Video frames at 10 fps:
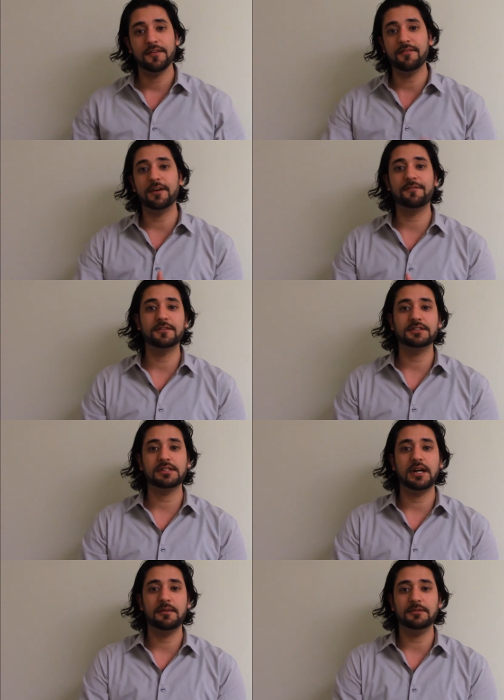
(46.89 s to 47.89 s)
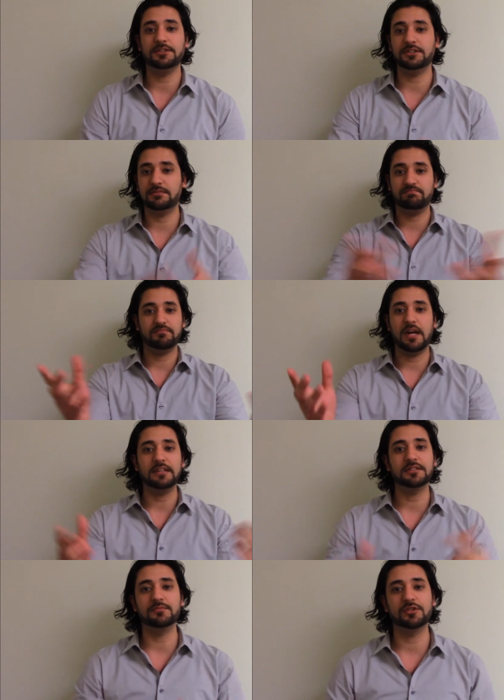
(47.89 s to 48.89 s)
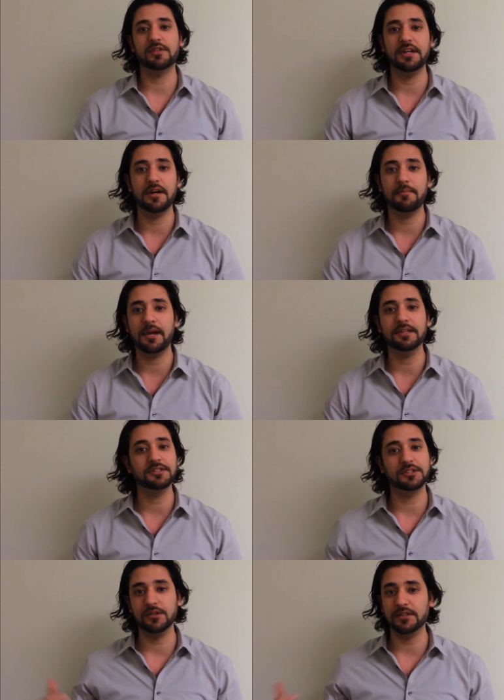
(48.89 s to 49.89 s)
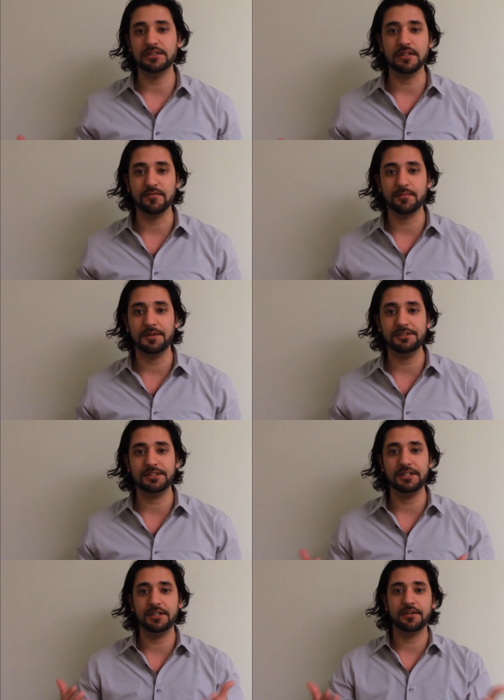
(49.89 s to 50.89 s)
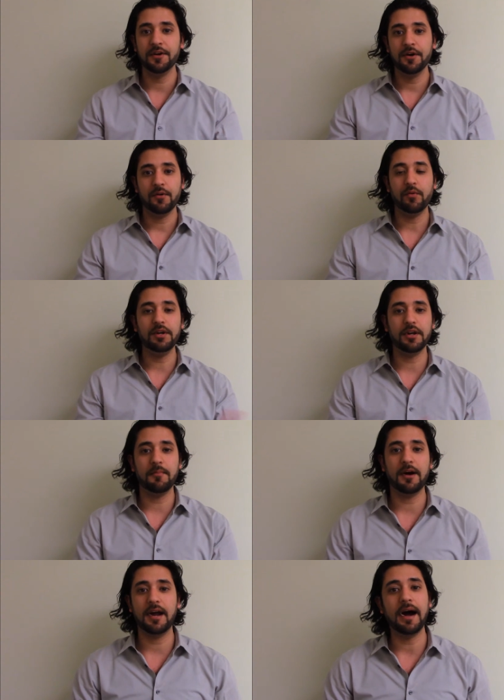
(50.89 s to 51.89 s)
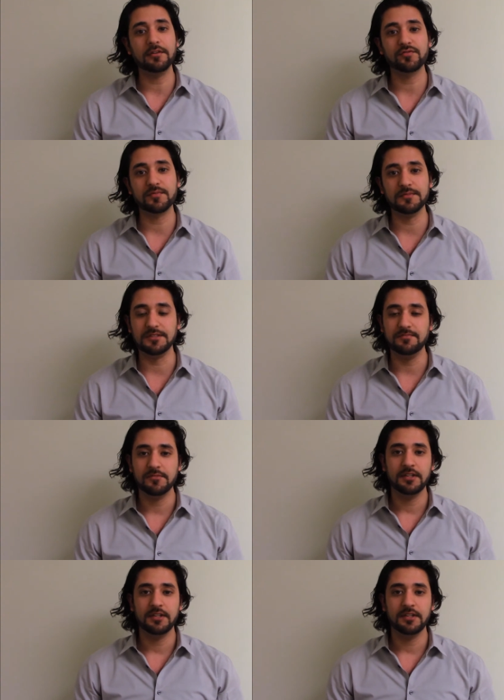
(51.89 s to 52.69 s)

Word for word: The very first time I just asked him straight up, hey listen, you always deliver pizza here, when are you going to buy a house from me?